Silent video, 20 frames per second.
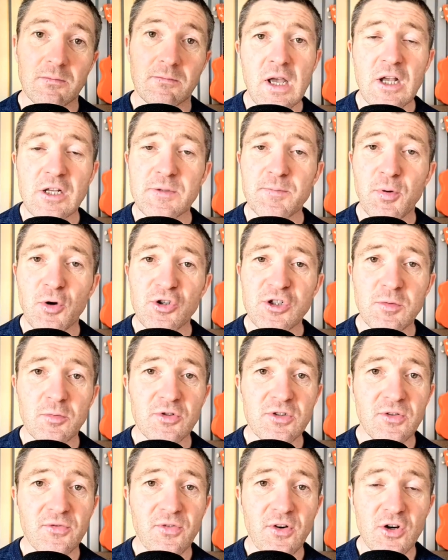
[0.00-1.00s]
It's possible
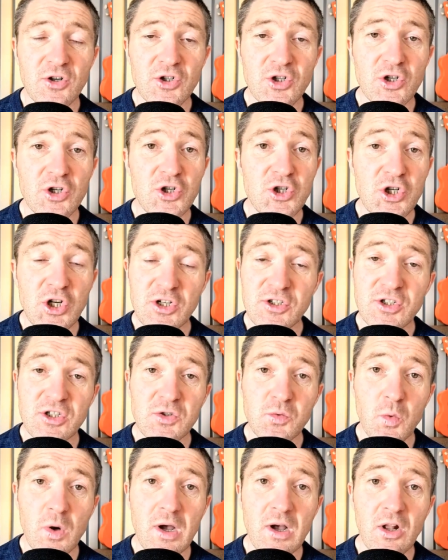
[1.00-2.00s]
to function just
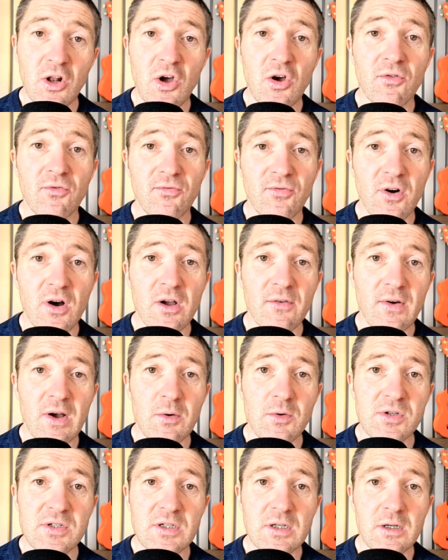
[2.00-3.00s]
as well on 5
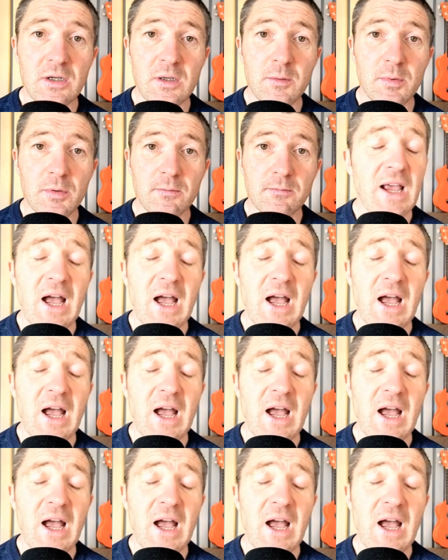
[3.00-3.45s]
hours sleep.